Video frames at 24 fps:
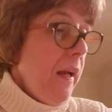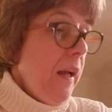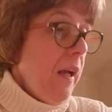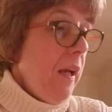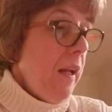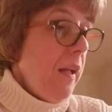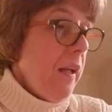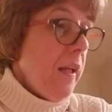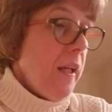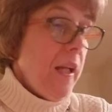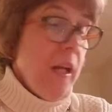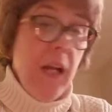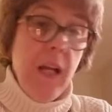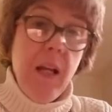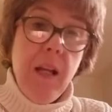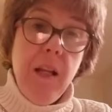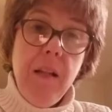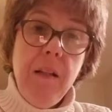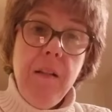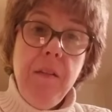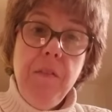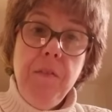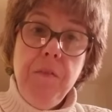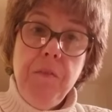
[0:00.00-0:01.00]
and
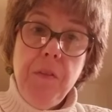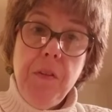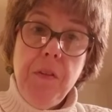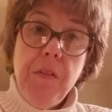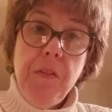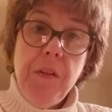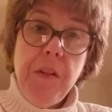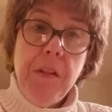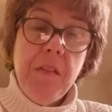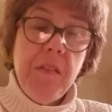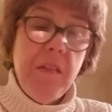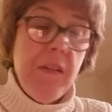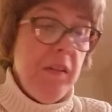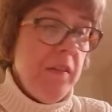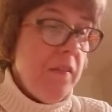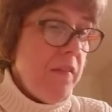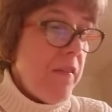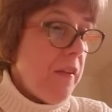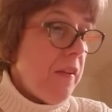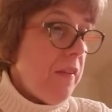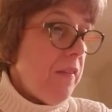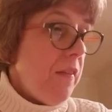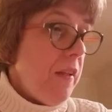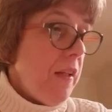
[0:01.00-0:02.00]
again for
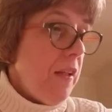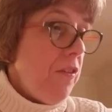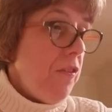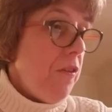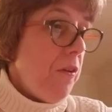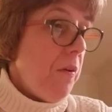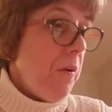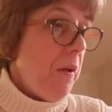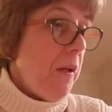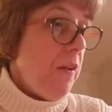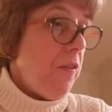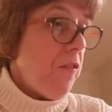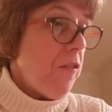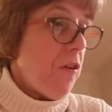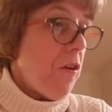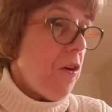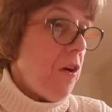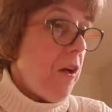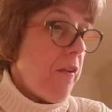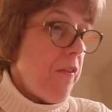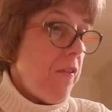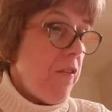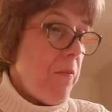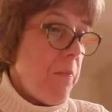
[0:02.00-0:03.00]
1662 he is
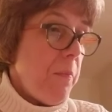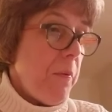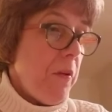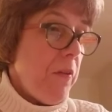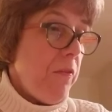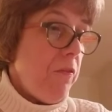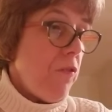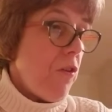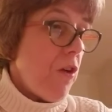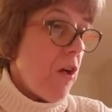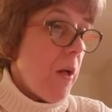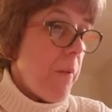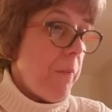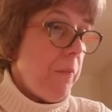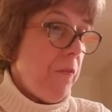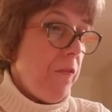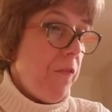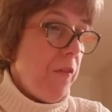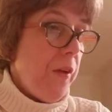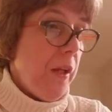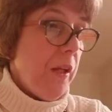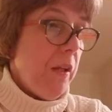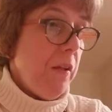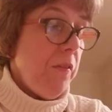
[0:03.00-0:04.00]
constable of
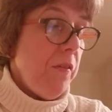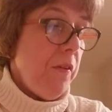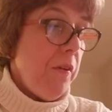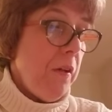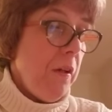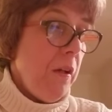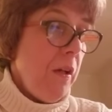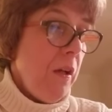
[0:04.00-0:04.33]
Topsfield.